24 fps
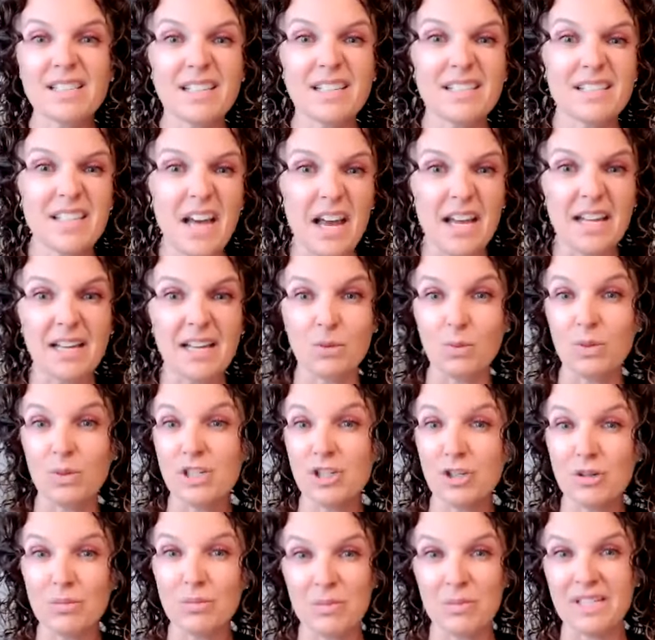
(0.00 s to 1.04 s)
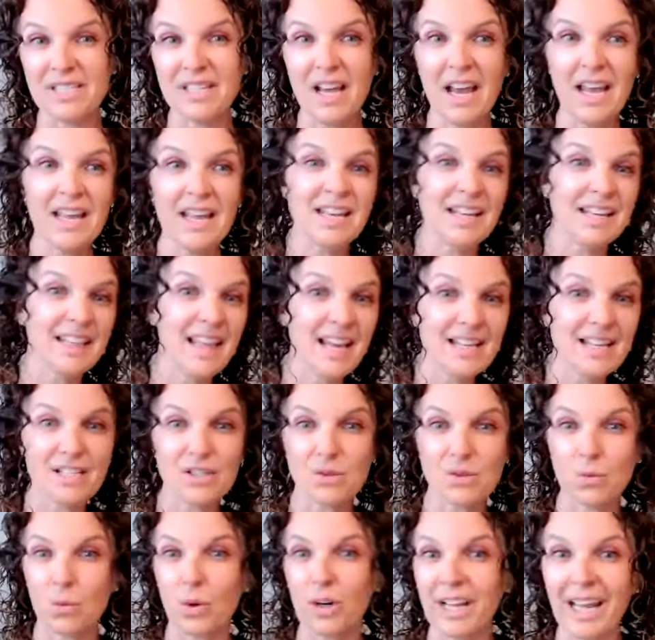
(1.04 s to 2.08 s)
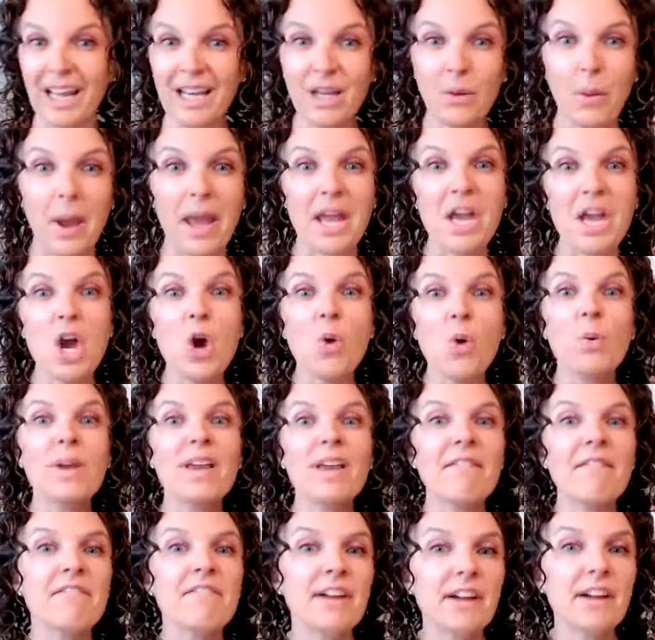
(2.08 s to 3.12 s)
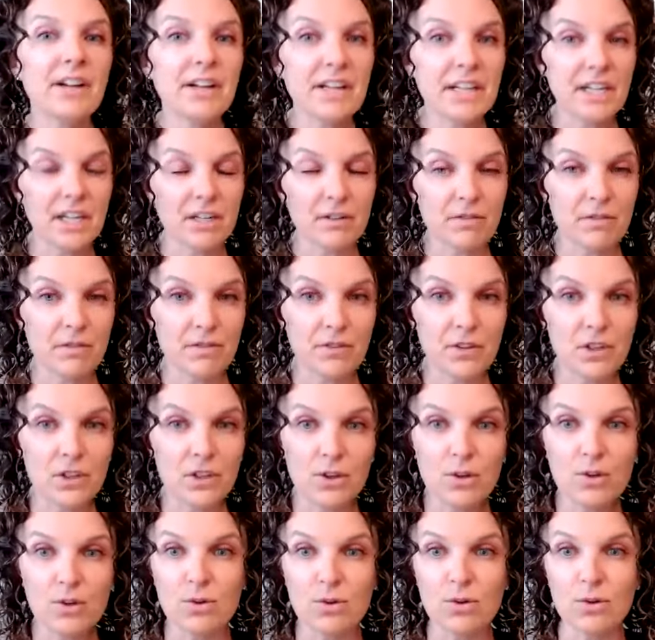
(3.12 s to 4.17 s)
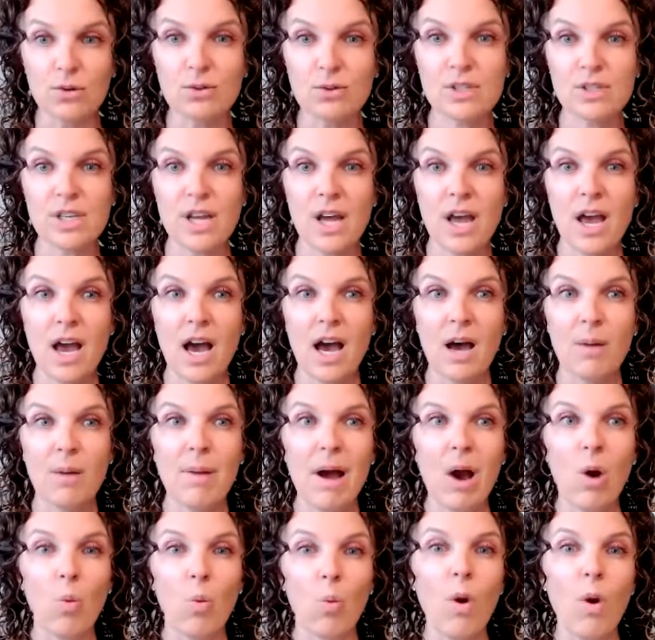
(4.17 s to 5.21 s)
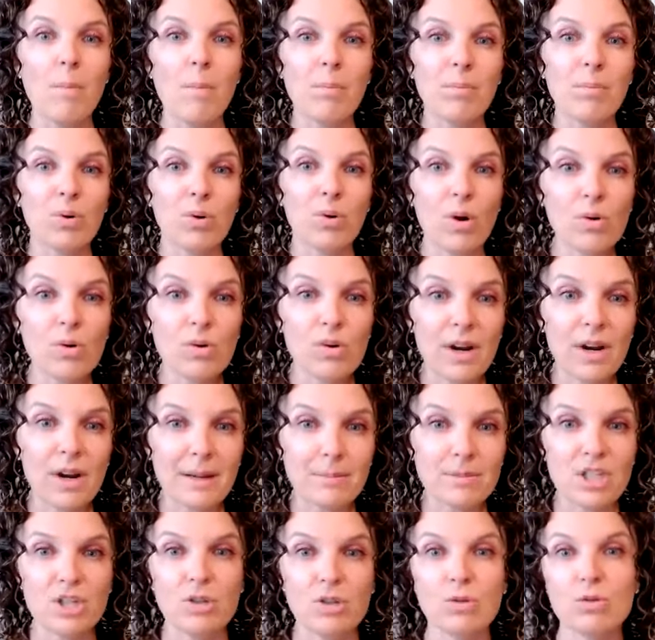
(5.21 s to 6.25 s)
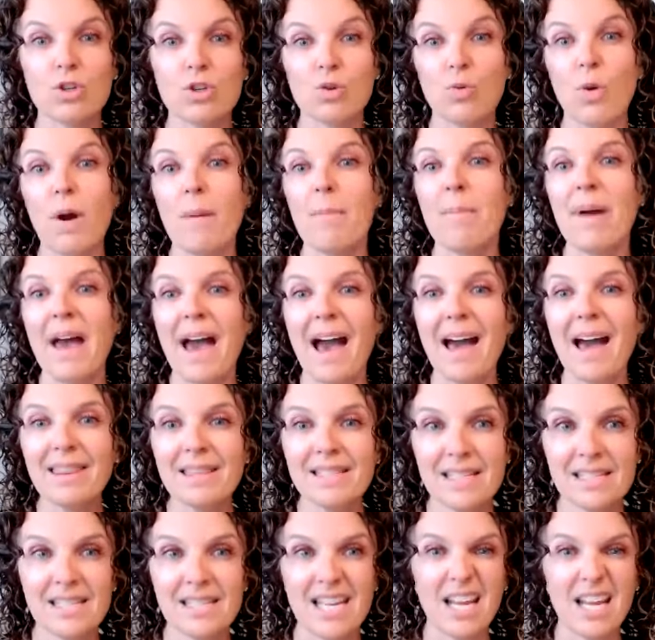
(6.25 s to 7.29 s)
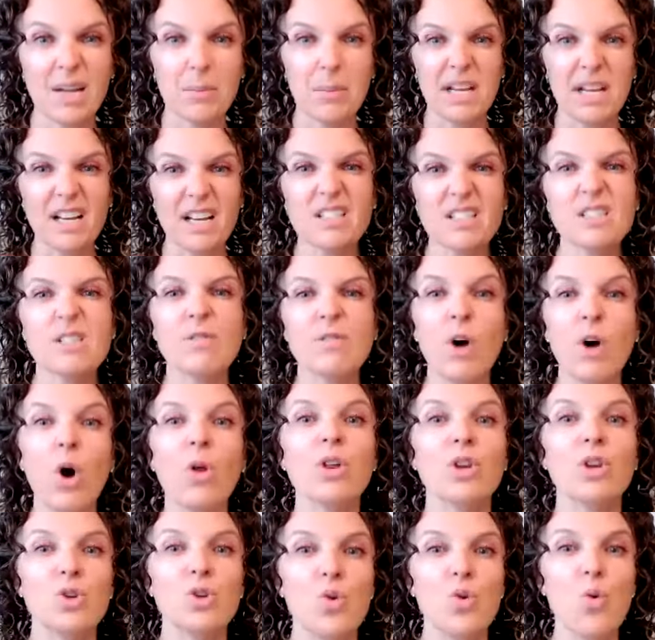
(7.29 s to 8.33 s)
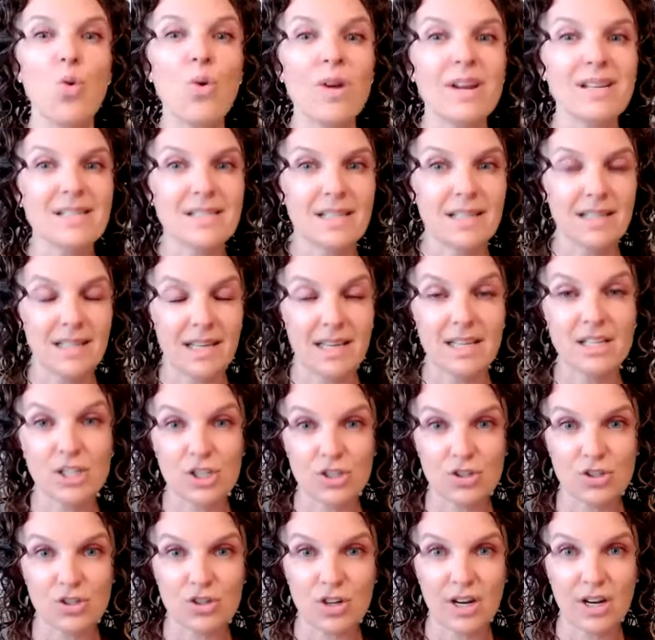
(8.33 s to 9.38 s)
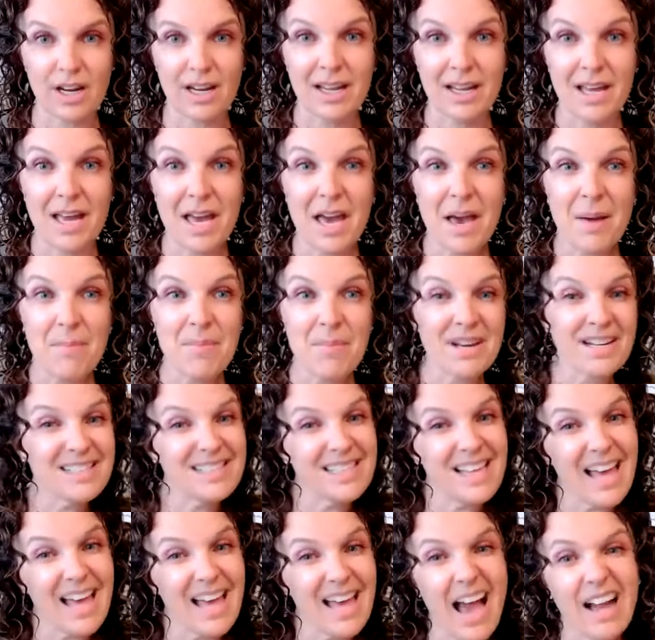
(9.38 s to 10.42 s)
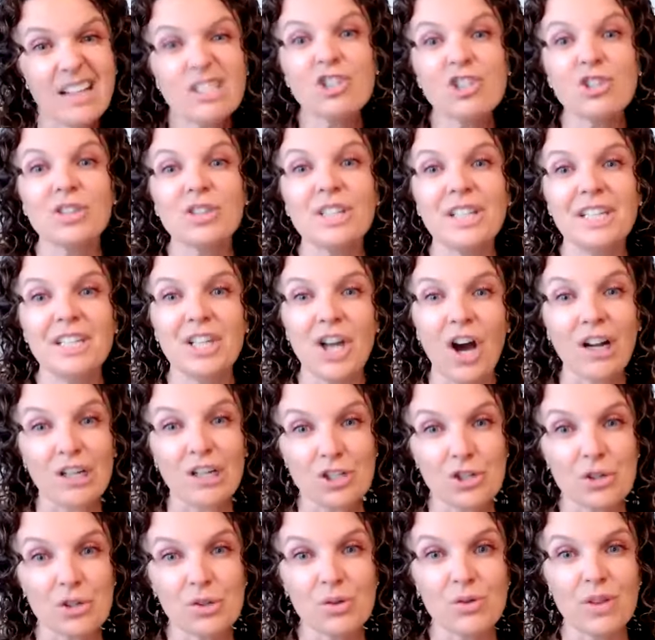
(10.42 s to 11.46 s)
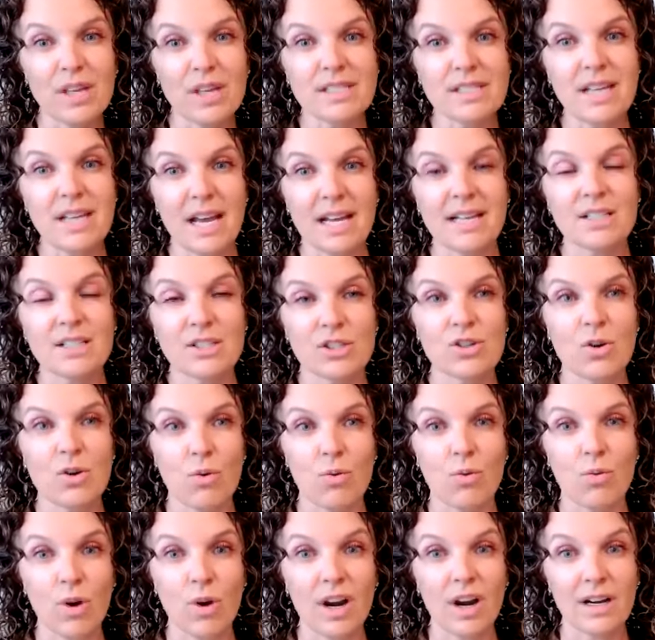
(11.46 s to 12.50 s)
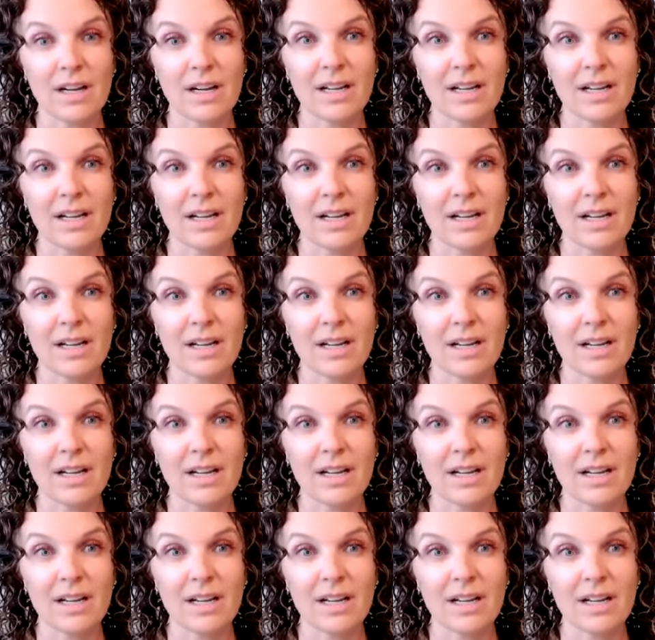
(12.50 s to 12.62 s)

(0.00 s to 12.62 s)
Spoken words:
that's a diet and we shouldn't be dieting. That doesn't work anyway. We get very confused about what program to use or what path to take because of all the noise in the industry. But it's actually not true that diets don't